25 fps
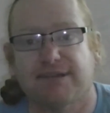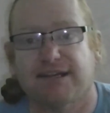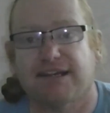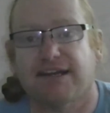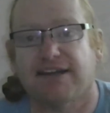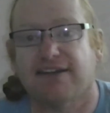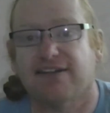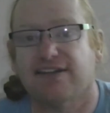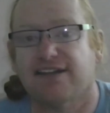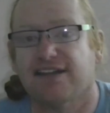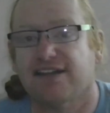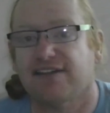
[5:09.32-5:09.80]

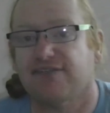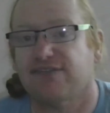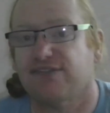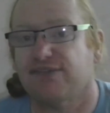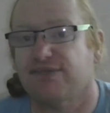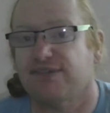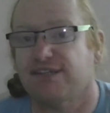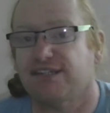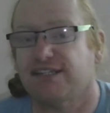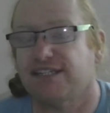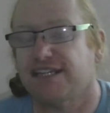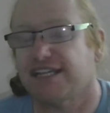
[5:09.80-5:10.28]
eye on it, and if the
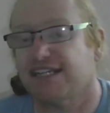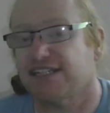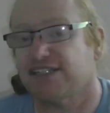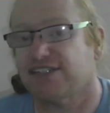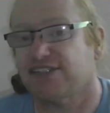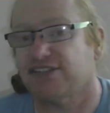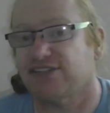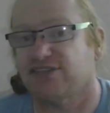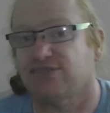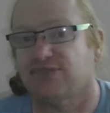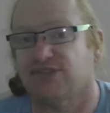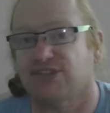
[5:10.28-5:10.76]
wind gets
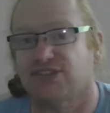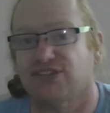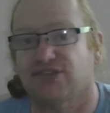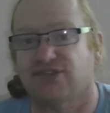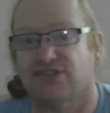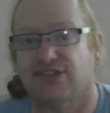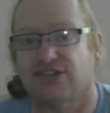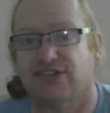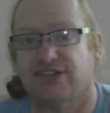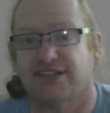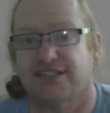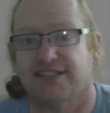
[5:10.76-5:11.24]
too much
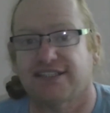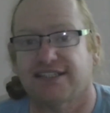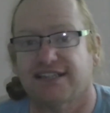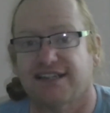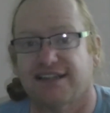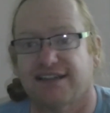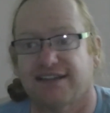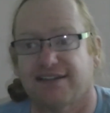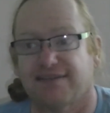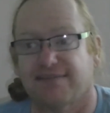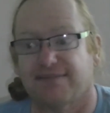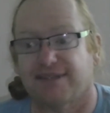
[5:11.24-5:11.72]
for it,
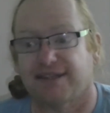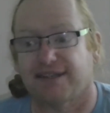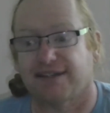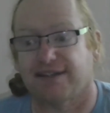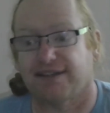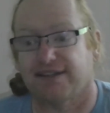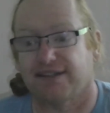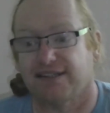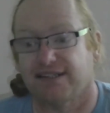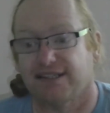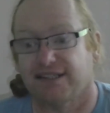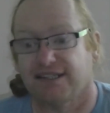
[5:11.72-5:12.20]
I'll
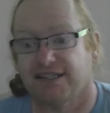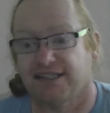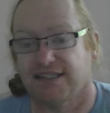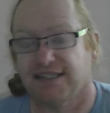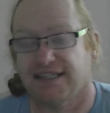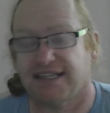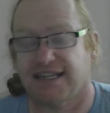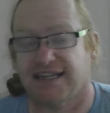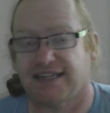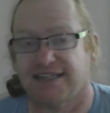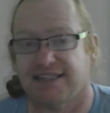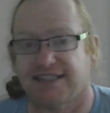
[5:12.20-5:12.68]

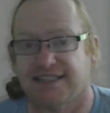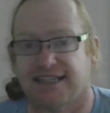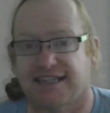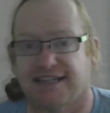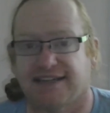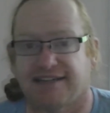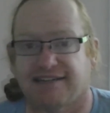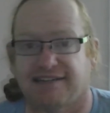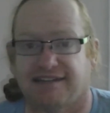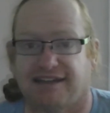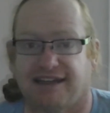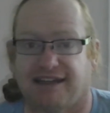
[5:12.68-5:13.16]
get it
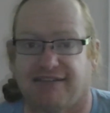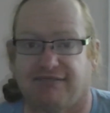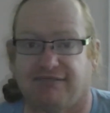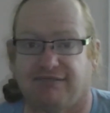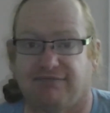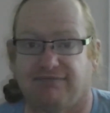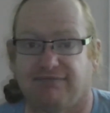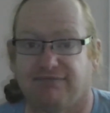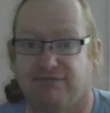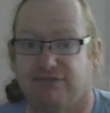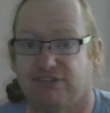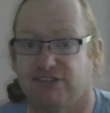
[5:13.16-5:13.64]
taken down
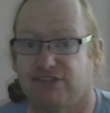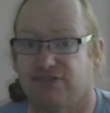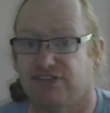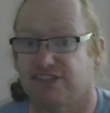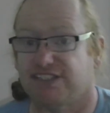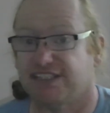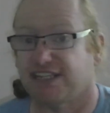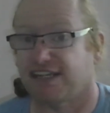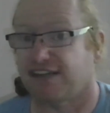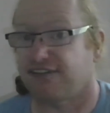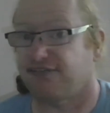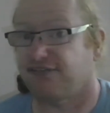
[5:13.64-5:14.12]
just for
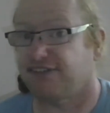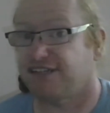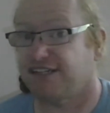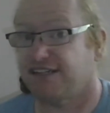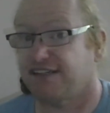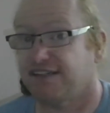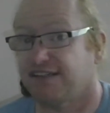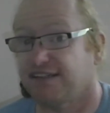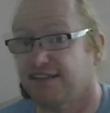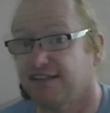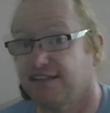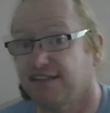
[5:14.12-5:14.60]
safety.
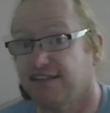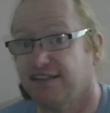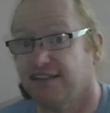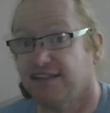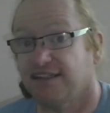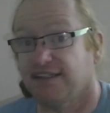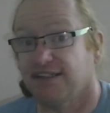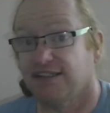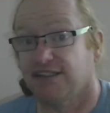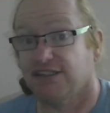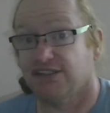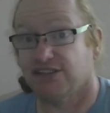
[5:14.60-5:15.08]

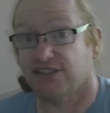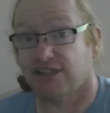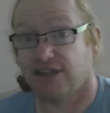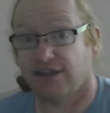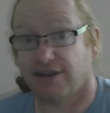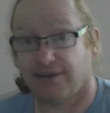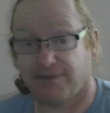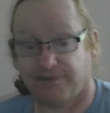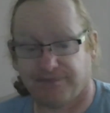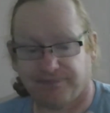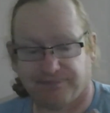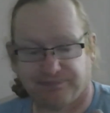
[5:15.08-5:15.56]

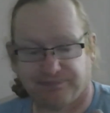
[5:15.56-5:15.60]
So